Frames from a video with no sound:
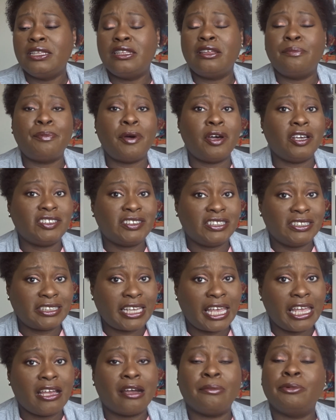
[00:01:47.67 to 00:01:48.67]
The box
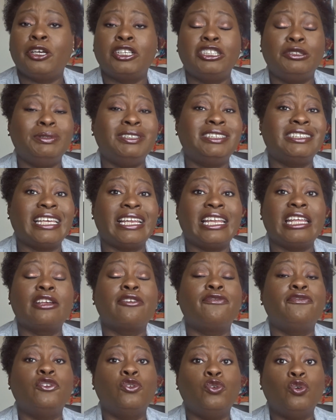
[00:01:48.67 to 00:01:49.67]
today I'm going to be
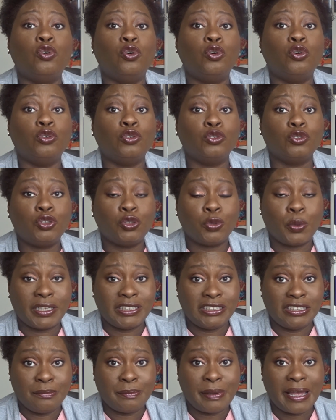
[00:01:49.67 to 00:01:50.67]
selling for
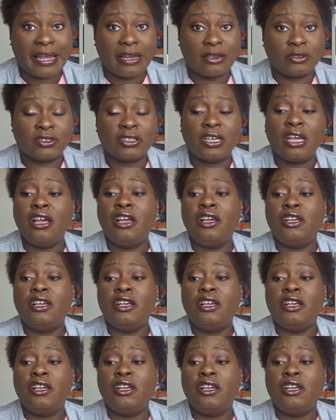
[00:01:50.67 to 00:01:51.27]
£20.